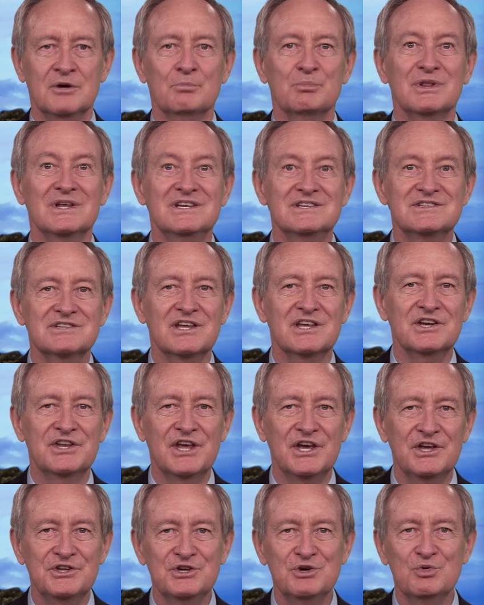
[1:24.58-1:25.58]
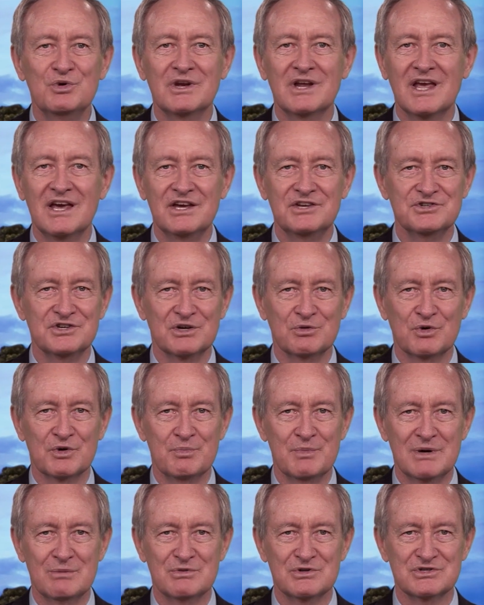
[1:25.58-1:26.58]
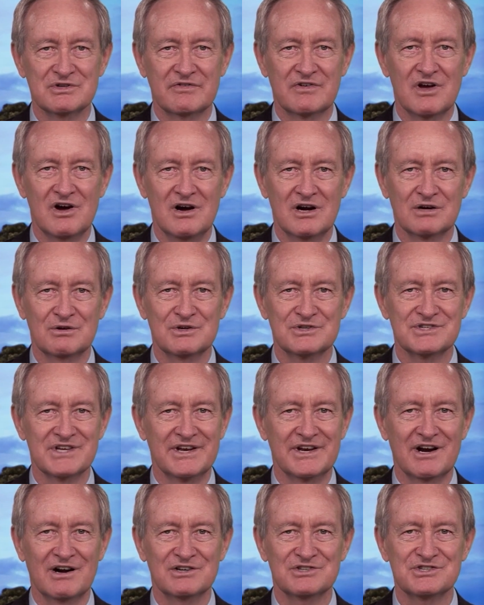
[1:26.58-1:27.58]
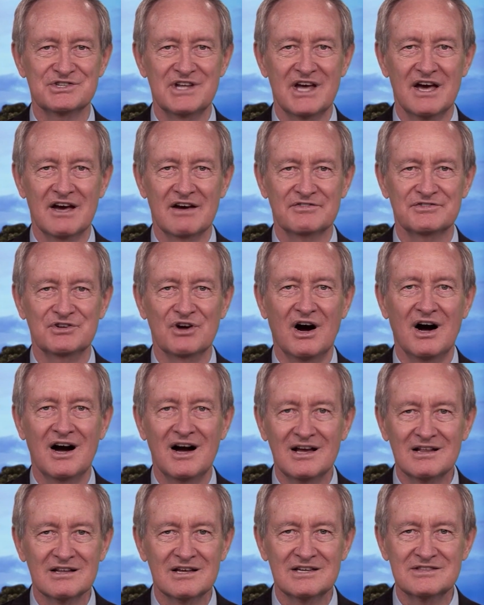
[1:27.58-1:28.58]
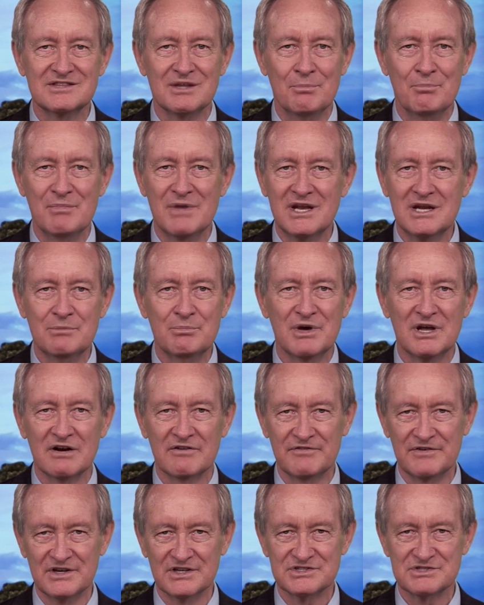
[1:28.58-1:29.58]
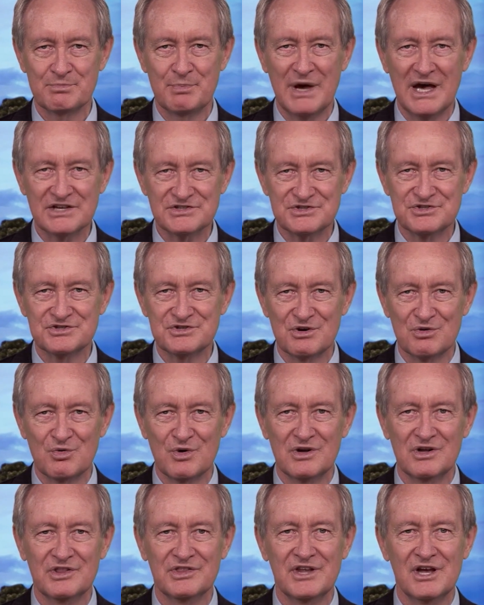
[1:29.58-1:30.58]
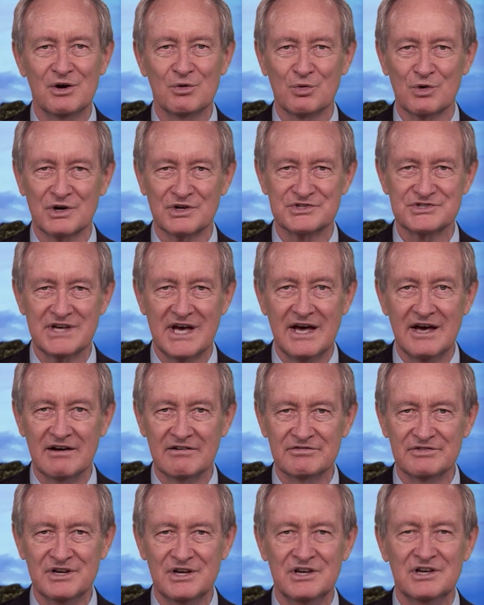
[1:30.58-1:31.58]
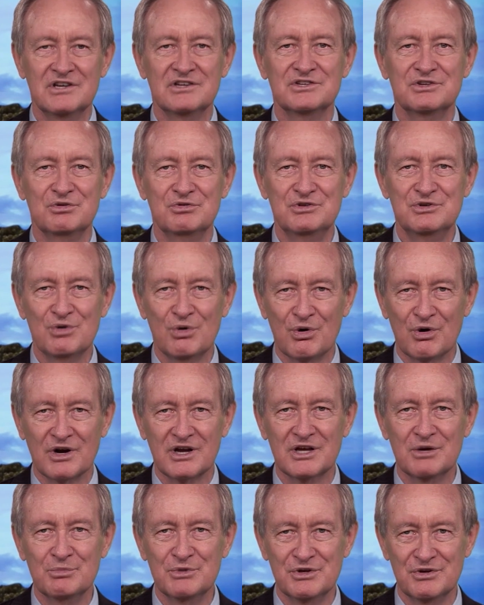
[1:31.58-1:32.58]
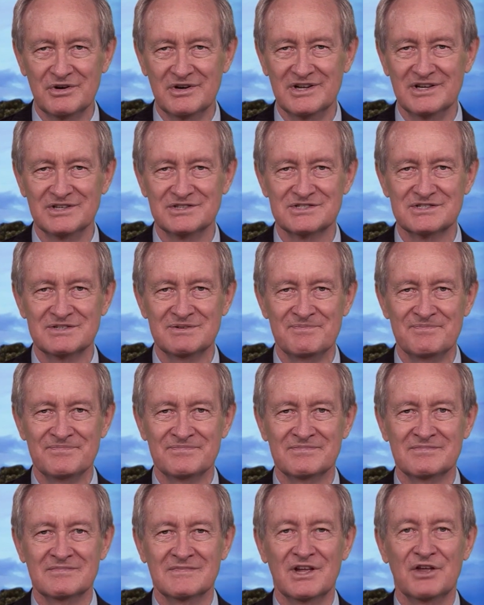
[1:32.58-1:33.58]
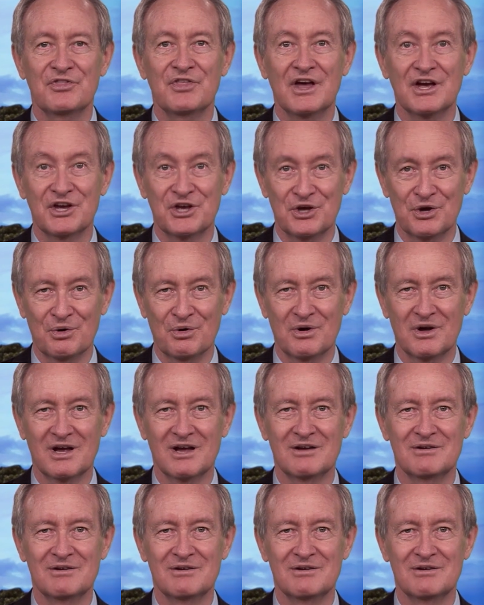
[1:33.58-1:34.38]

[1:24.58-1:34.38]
Please continue engaging with members of Congress and our staff to highlight the many benefits passenger rail networks have to your communities. Thank you.